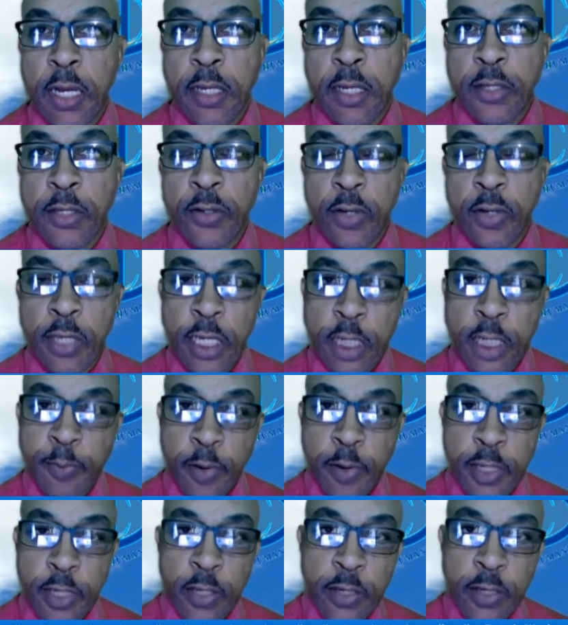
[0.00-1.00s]
So each
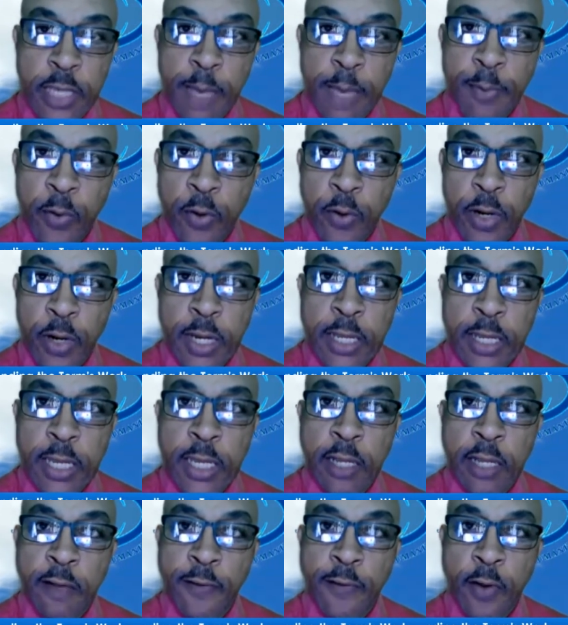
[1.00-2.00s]
person can be working
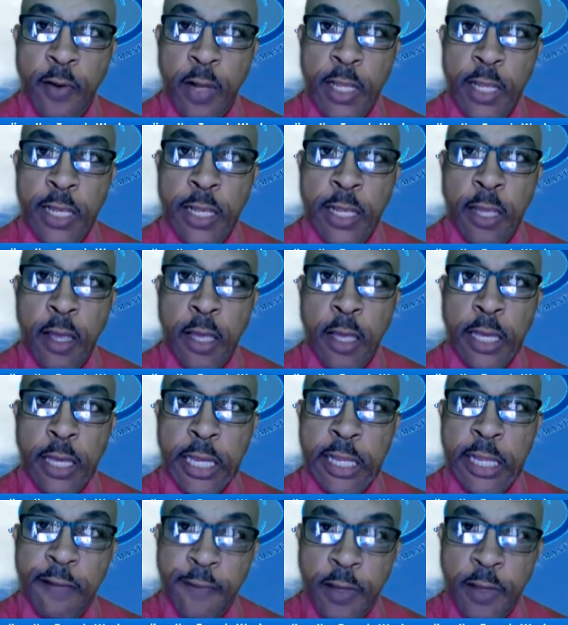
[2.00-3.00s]

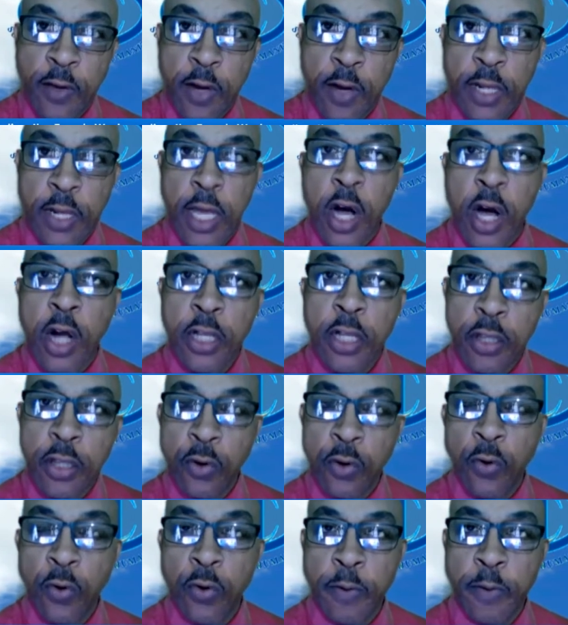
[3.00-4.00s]
individually on your
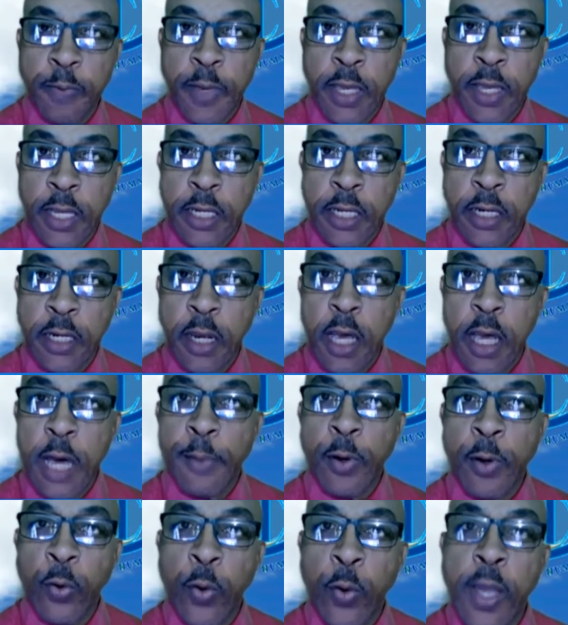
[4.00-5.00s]
own page.
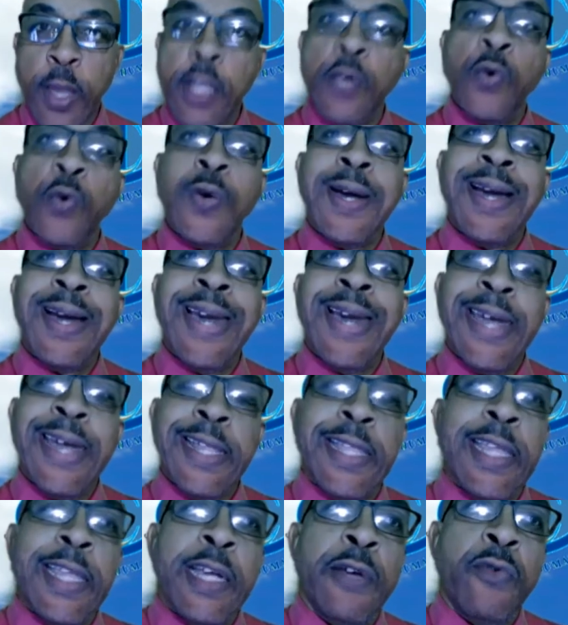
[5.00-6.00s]
But when you get
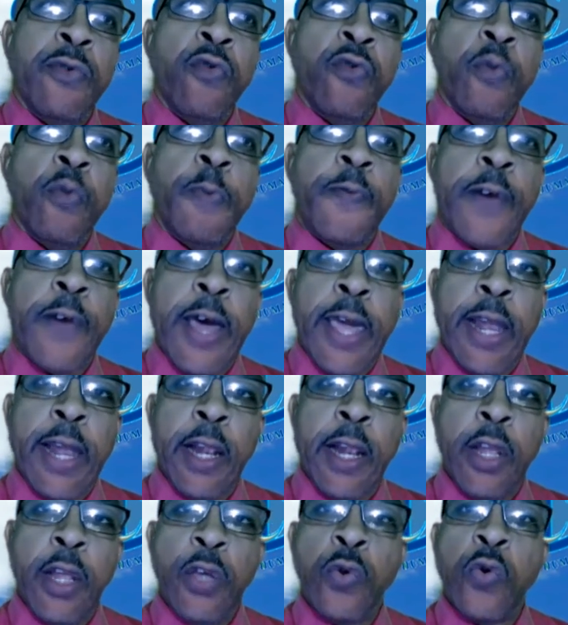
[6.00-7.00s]
the group
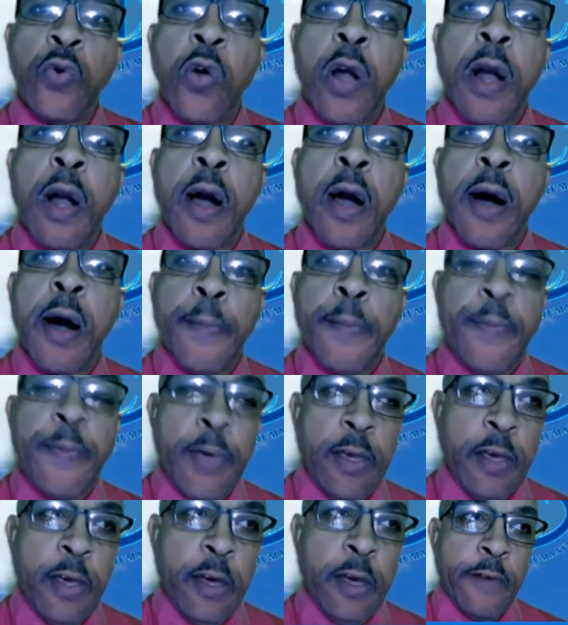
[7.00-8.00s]
file, you
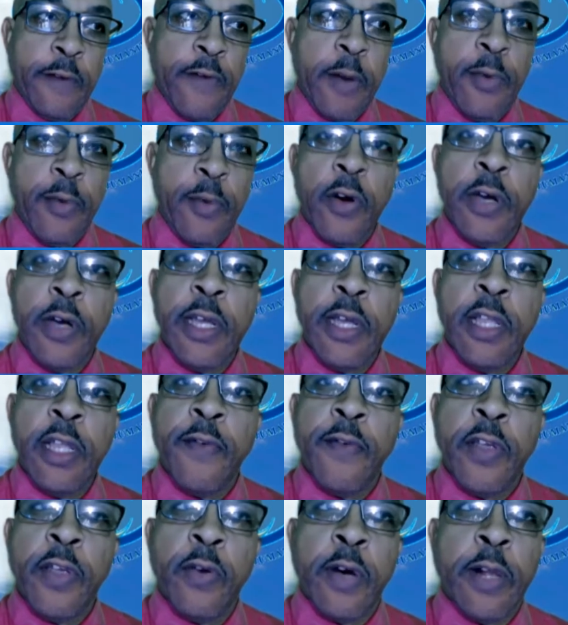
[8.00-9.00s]
copy from your
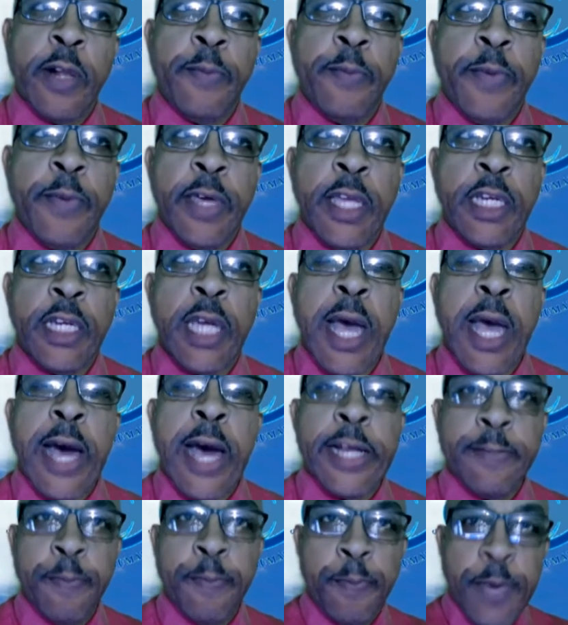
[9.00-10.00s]
individual page
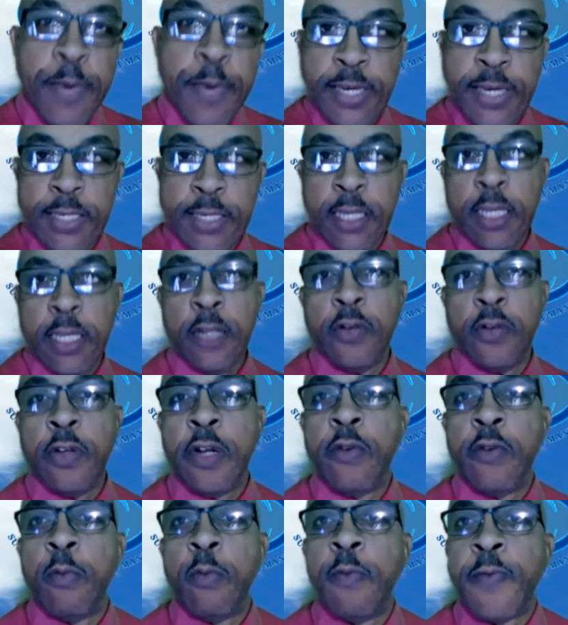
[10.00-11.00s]
and paste it into the
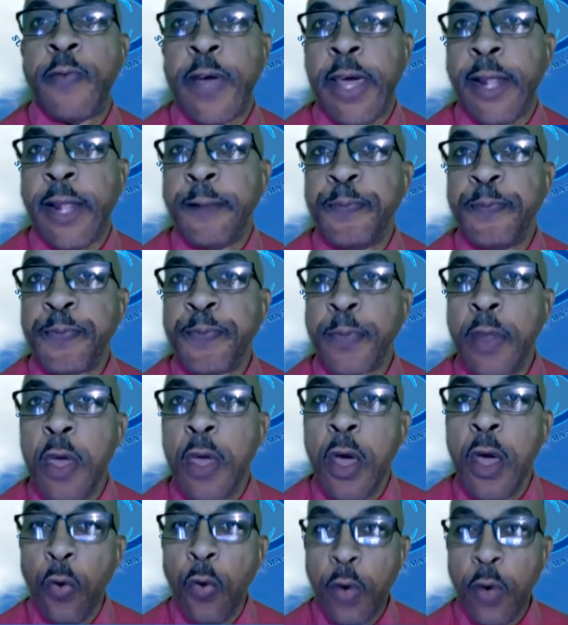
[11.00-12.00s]
group file.
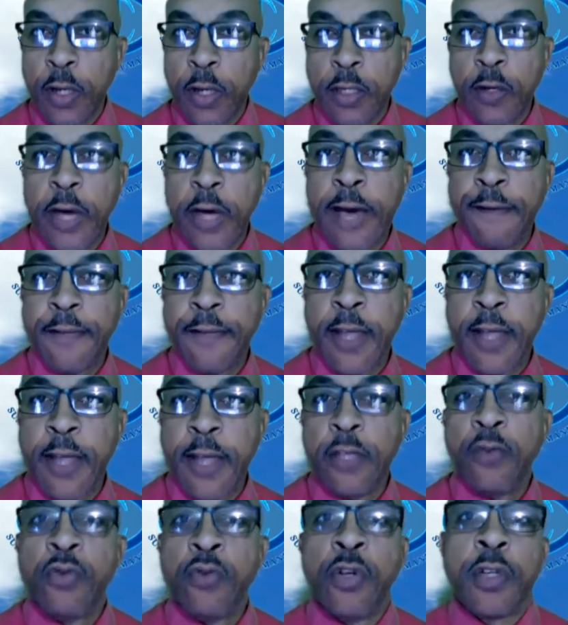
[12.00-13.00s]
Once you have that,
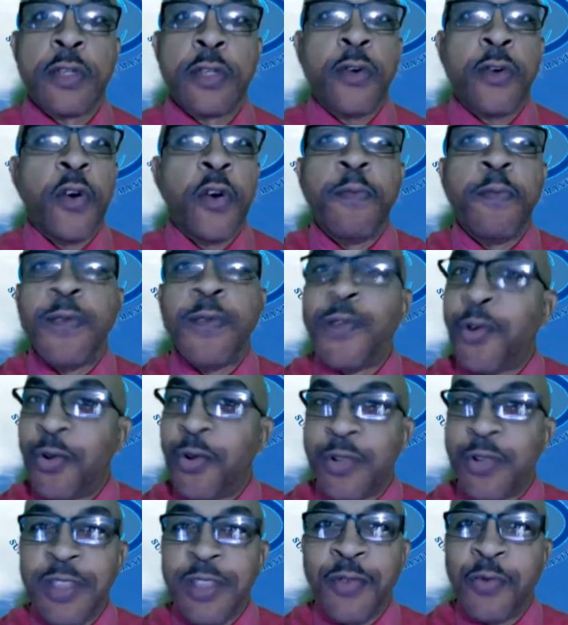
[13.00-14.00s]
you just
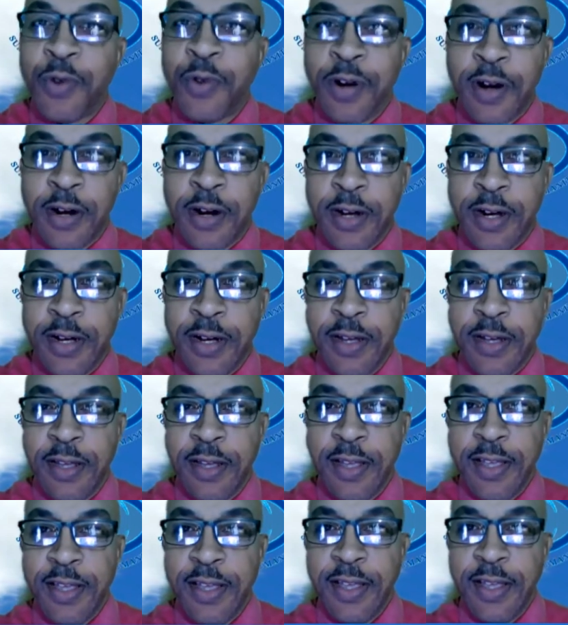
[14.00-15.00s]
upload the work
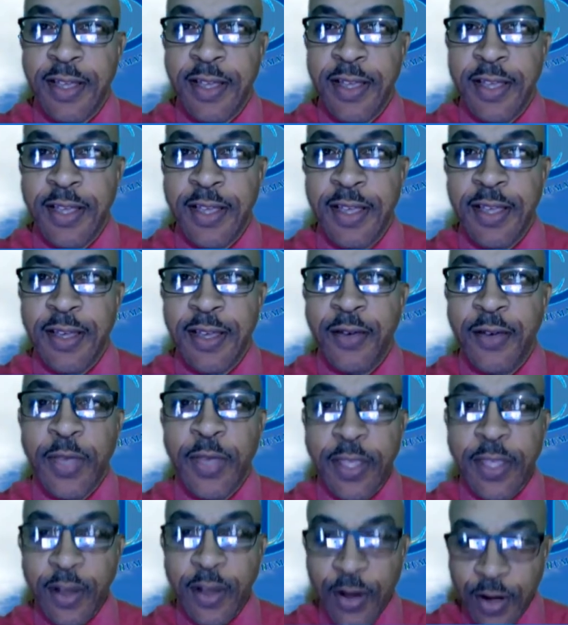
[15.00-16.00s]

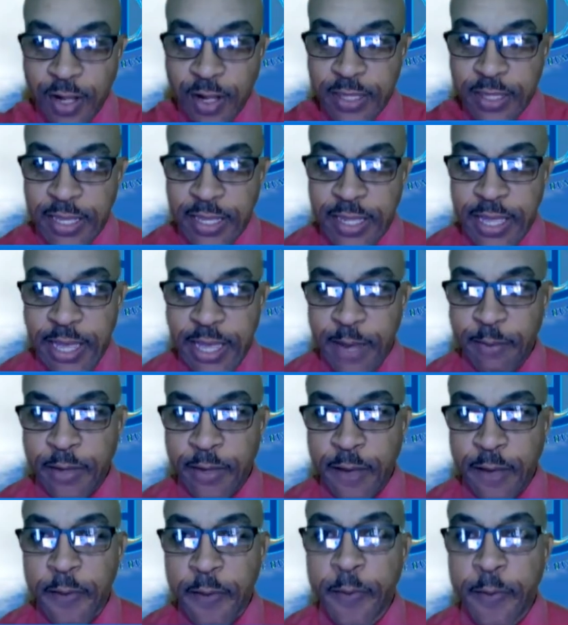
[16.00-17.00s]
with all the names
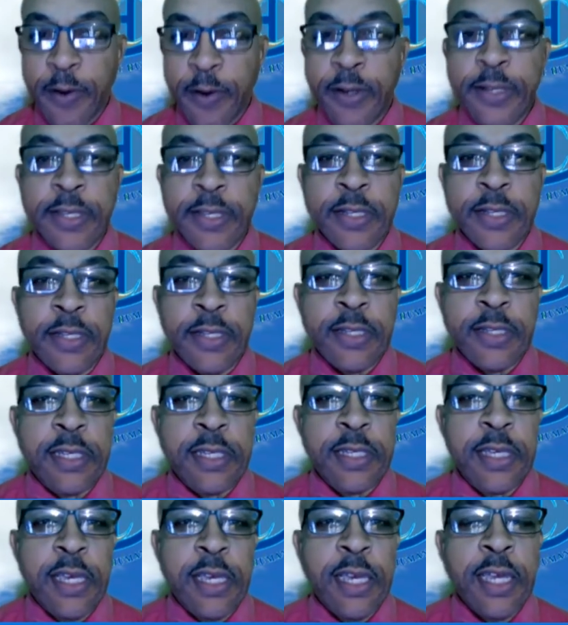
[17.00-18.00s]
of the persons
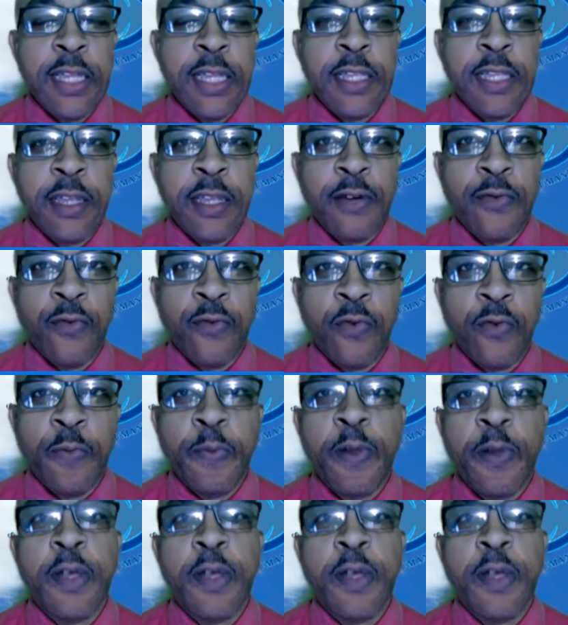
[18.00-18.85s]
in the group